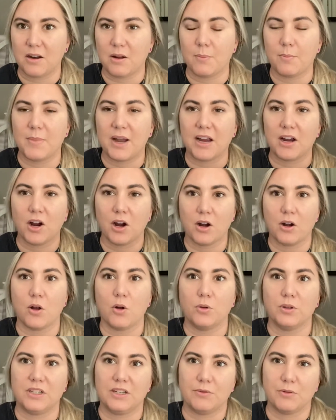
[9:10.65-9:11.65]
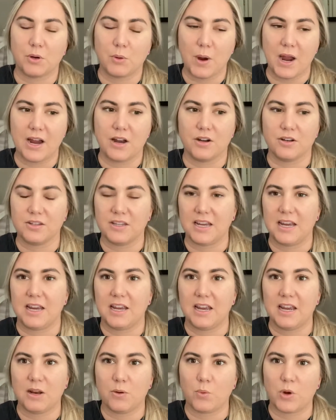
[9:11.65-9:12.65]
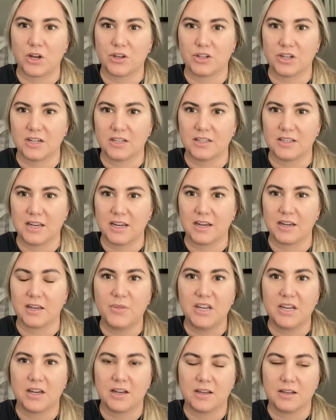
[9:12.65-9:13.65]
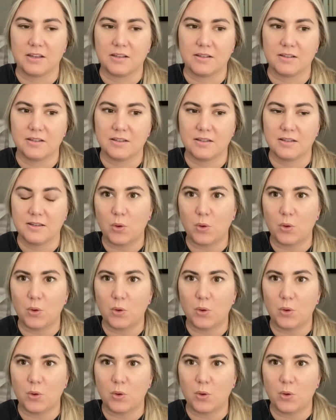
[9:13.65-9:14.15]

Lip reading: My cart only requires a hand washing sink because